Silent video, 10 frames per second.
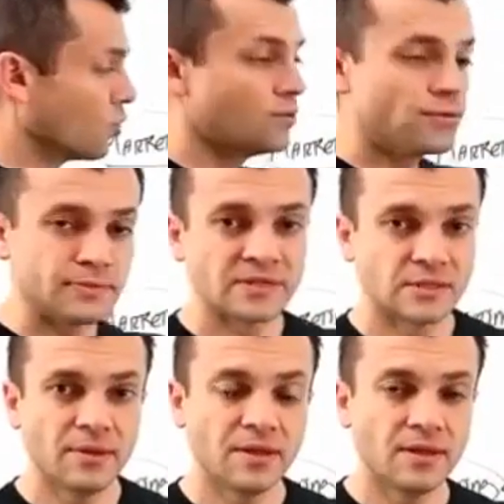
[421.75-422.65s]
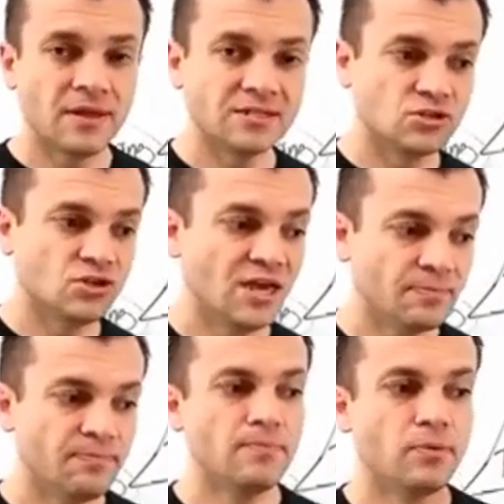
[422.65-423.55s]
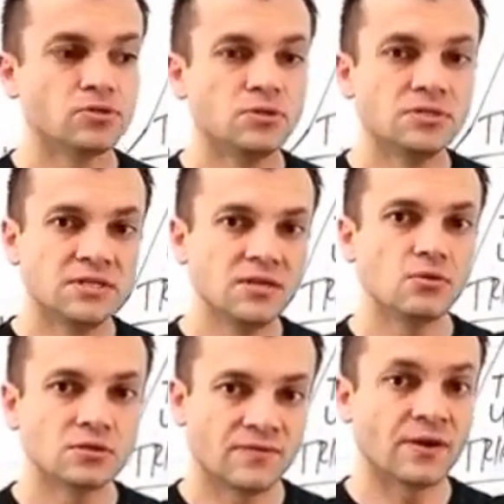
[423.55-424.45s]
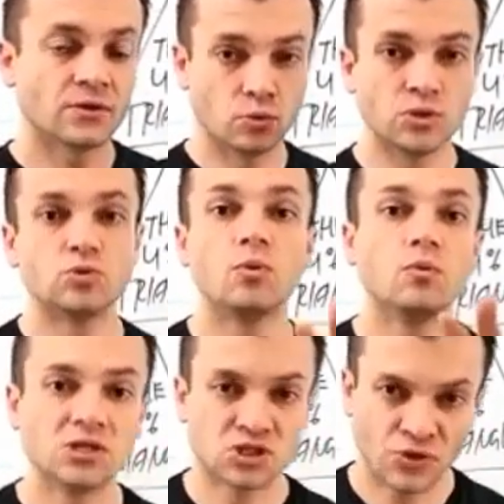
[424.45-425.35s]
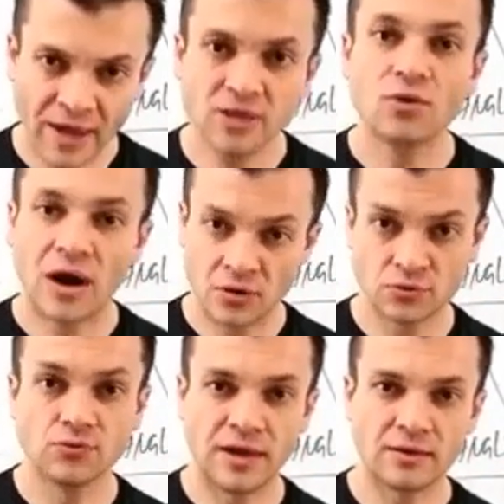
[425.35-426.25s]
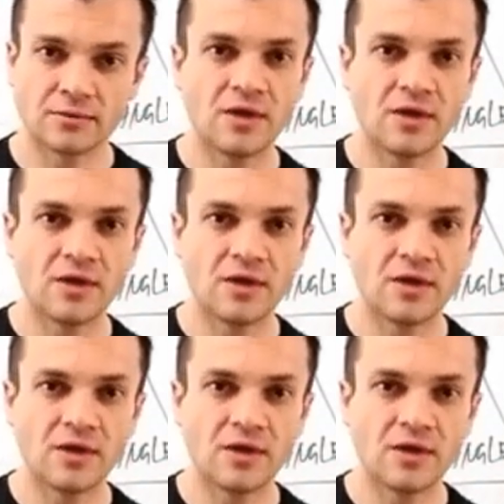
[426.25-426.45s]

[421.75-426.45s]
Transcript: And your only responsibility is to get people to see those funnels, which we will train you how to do that.